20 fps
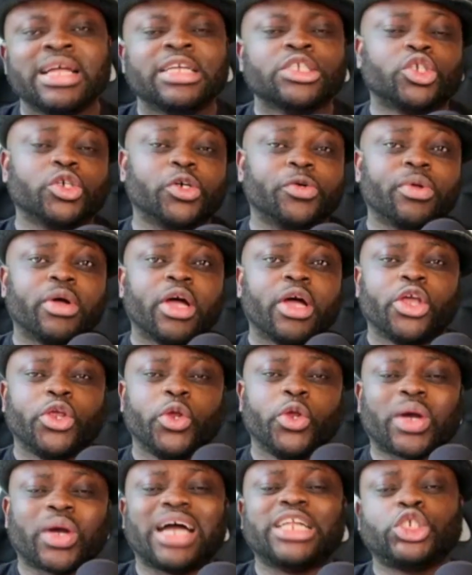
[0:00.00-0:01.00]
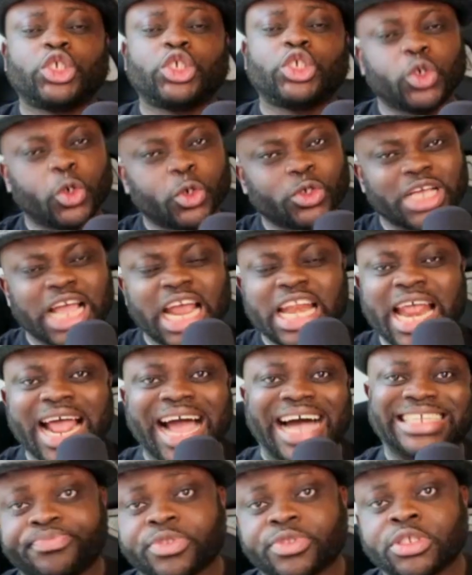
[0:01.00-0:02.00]
So you can choose any
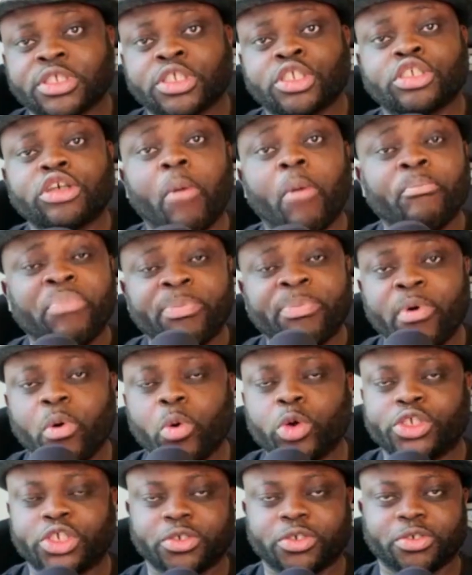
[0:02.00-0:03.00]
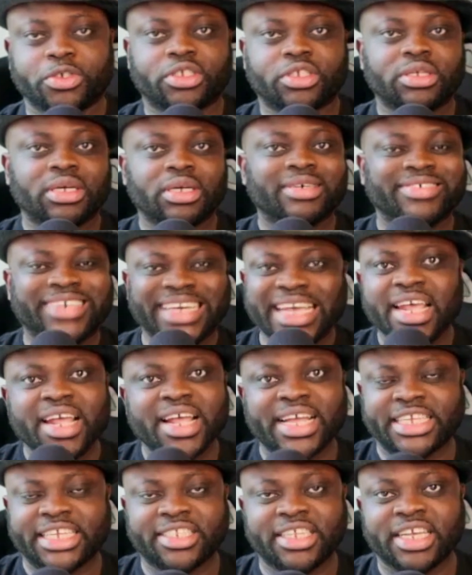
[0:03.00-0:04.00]
asset. Some people would choose real
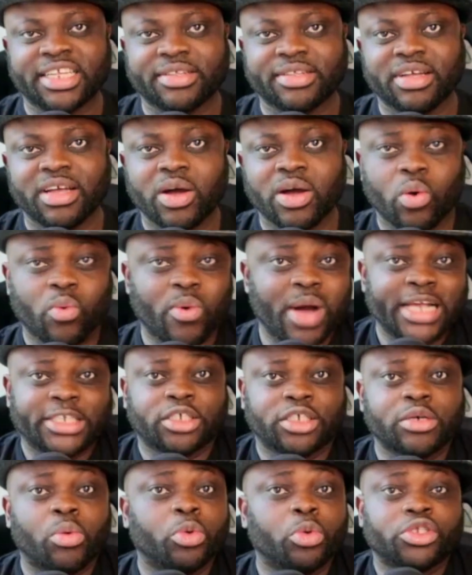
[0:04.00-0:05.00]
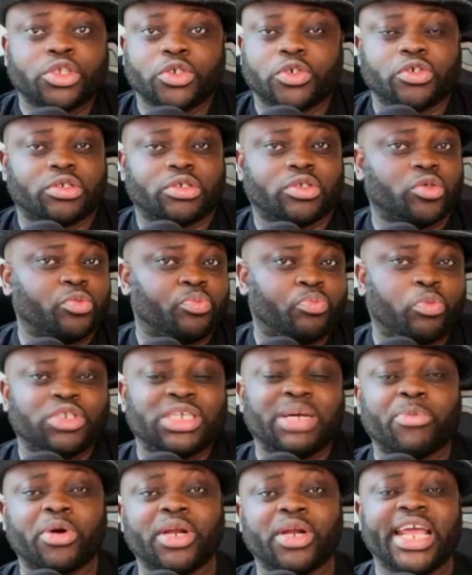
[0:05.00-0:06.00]
estate. Why? Some will choose to put
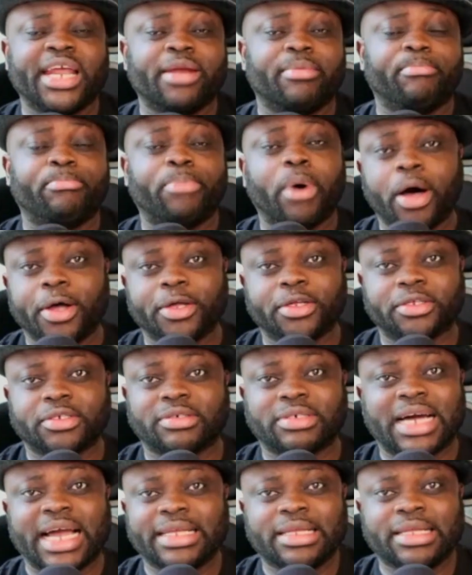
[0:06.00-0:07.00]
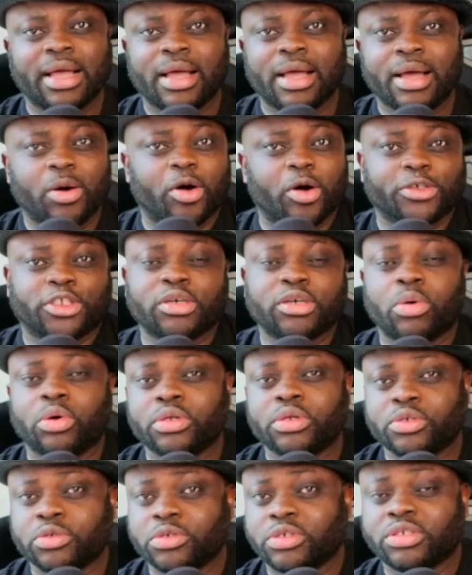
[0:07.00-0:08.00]
their money in bonds, right? Or some will
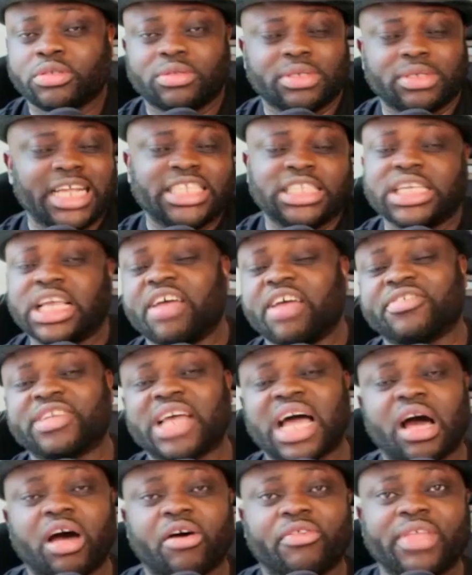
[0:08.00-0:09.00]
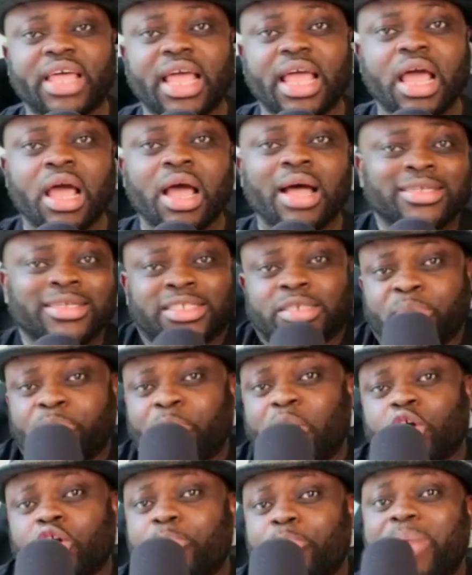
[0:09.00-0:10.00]
choose E T Fs out there. Some people
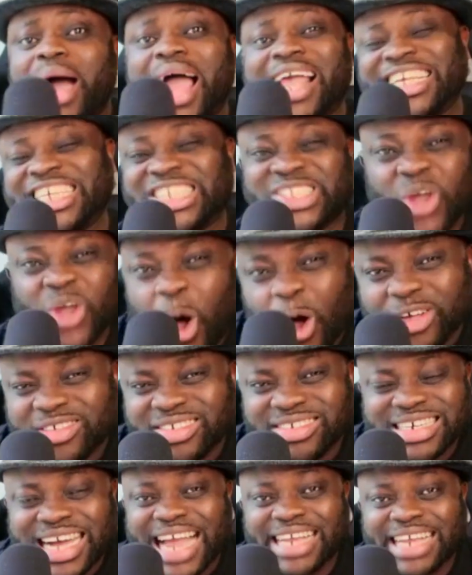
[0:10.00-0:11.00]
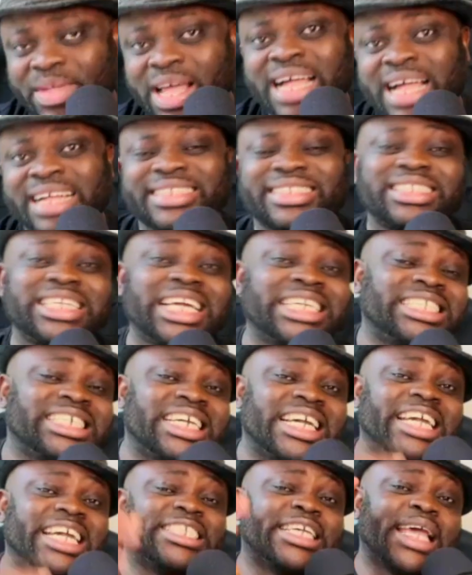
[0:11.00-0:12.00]
are going to buy stocks, right? This
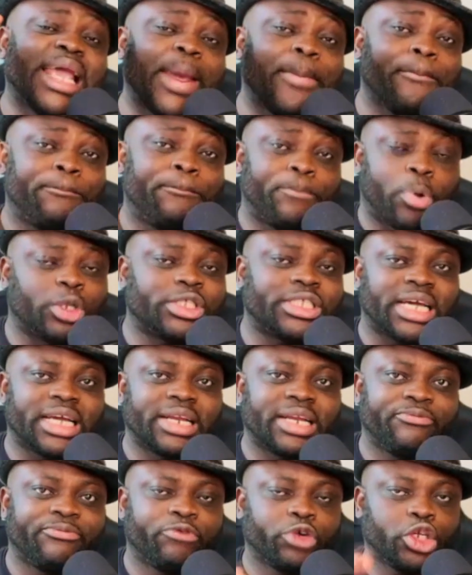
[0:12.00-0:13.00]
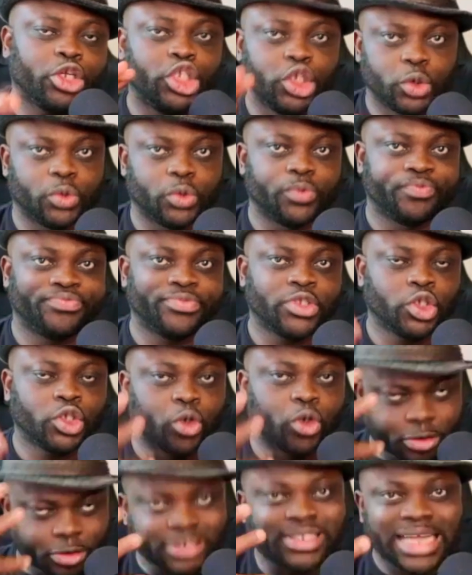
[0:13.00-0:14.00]
is important for you to
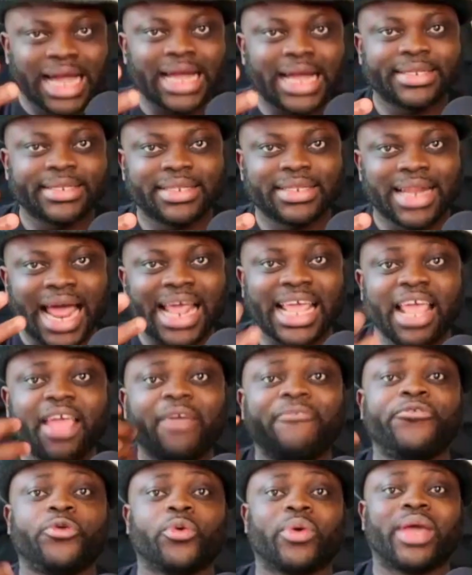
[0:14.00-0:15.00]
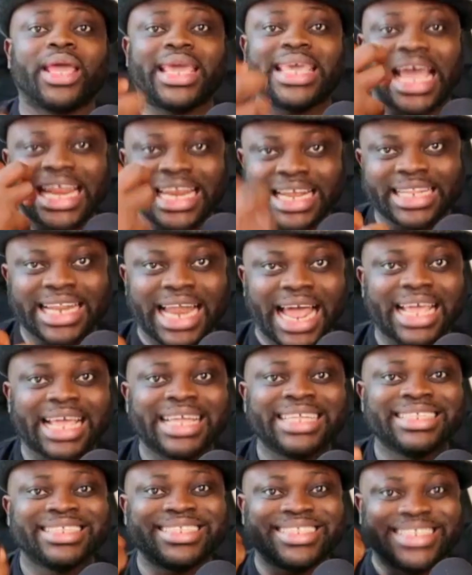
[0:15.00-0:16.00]
understand. Like, if you get it like
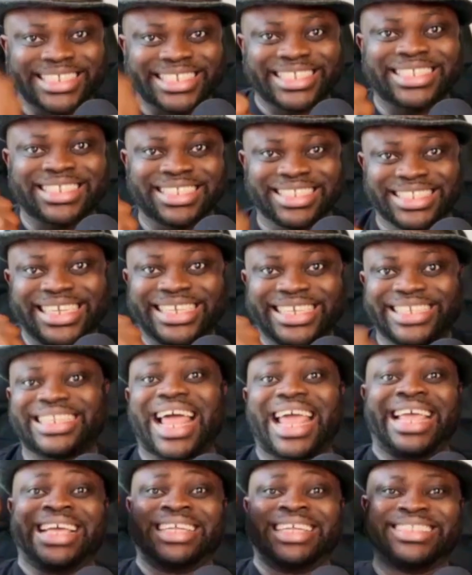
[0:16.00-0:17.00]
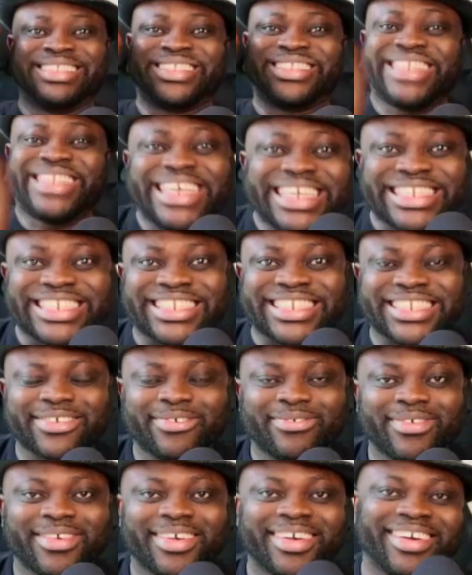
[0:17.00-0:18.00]
this, this, like this,
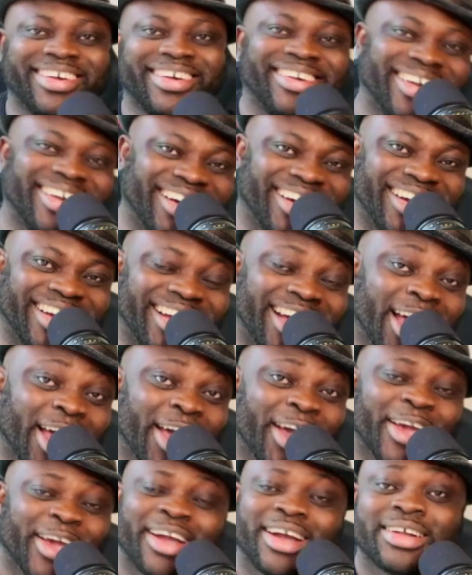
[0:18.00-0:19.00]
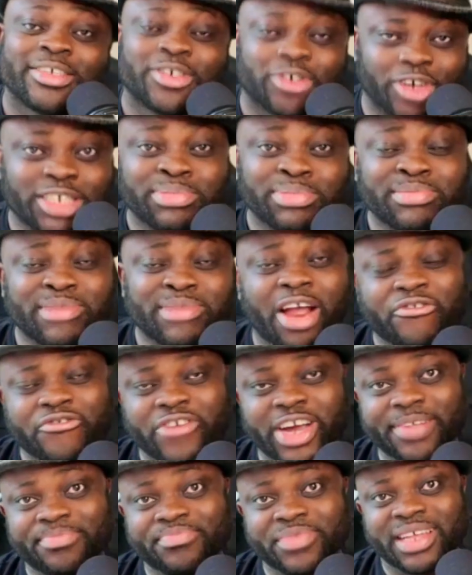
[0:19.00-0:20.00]
trust me, my
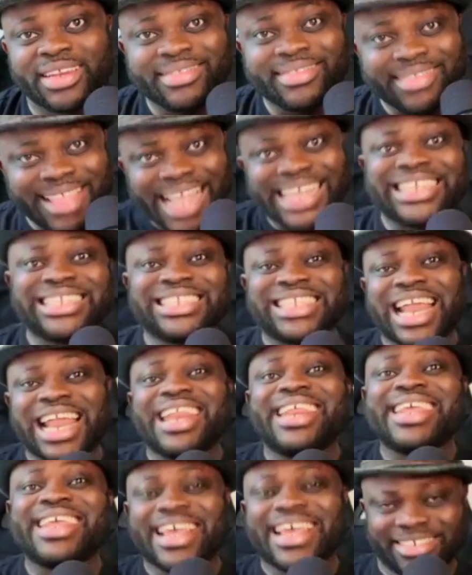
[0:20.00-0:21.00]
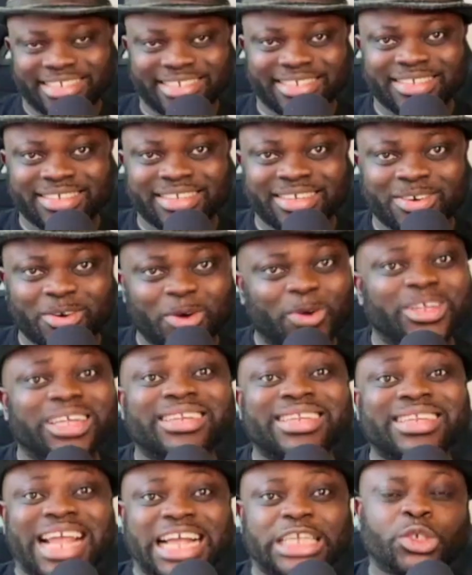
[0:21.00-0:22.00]
friend, the next ten years or the
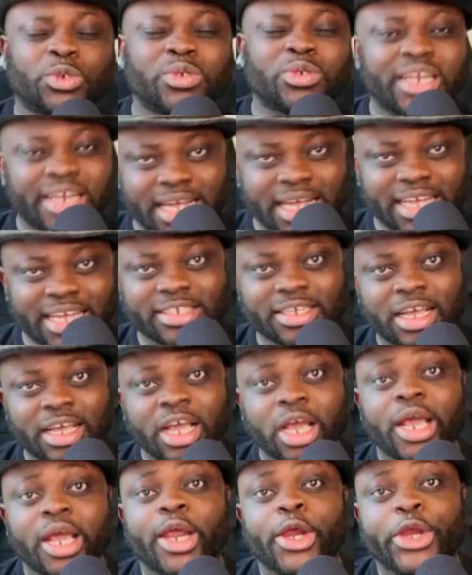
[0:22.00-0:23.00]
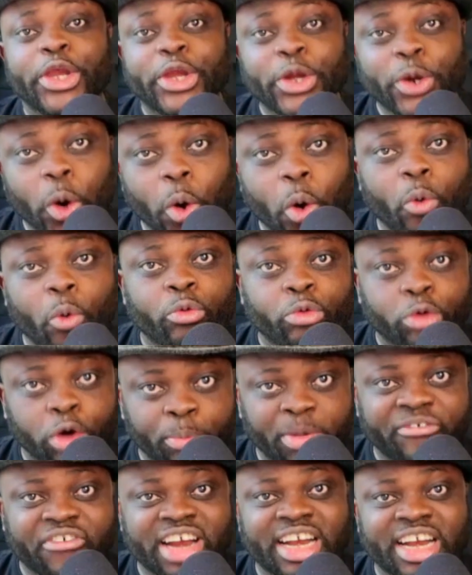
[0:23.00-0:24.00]
next twenty years, you will
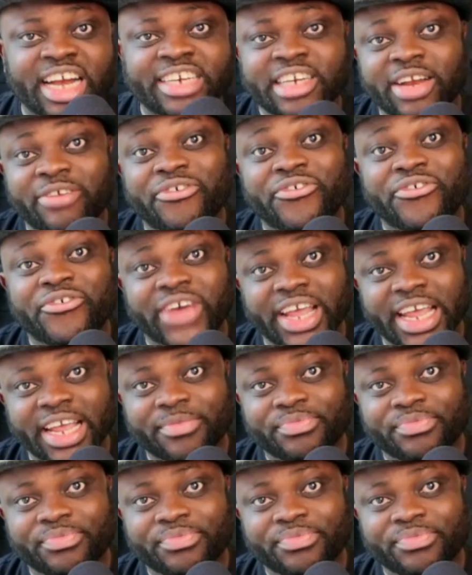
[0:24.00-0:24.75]
be financially free.